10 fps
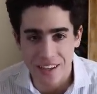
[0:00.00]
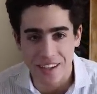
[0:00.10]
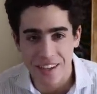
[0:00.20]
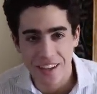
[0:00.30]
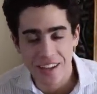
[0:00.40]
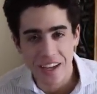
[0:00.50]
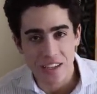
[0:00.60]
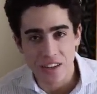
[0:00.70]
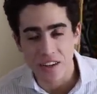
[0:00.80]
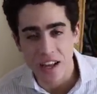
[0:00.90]
like
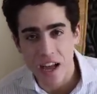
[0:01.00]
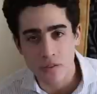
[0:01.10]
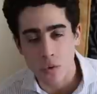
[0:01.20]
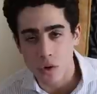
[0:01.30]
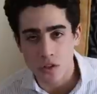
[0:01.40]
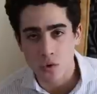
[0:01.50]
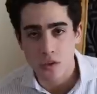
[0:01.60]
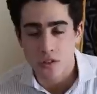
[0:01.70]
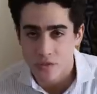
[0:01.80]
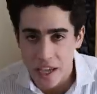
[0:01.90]
you're gonna have all
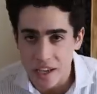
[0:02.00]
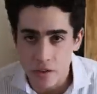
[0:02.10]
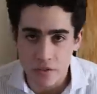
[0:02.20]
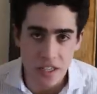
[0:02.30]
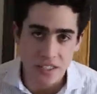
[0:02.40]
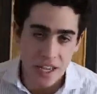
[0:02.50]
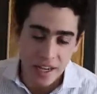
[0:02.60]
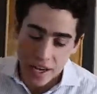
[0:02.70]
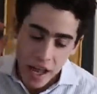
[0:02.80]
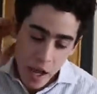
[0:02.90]
sorts of negative things
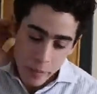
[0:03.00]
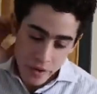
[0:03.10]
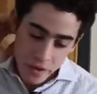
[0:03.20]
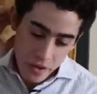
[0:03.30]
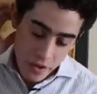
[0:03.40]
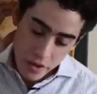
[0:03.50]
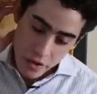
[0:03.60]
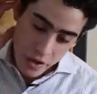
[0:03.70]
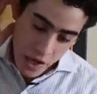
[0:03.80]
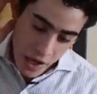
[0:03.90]
that can happen,
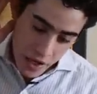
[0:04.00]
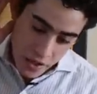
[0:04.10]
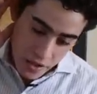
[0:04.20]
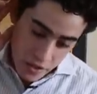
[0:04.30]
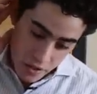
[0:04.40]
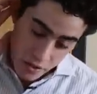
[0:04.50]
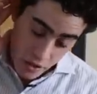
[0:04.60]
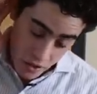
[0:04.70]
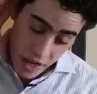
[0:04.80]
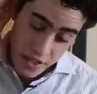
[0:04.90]
and
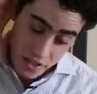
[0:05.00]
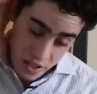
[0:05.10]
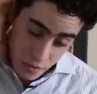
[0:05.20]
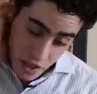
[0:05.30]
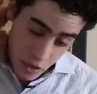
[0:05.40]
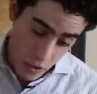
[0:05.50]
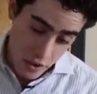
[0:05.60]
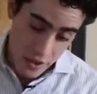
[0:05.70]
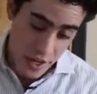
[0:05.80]
you know, not sleep that well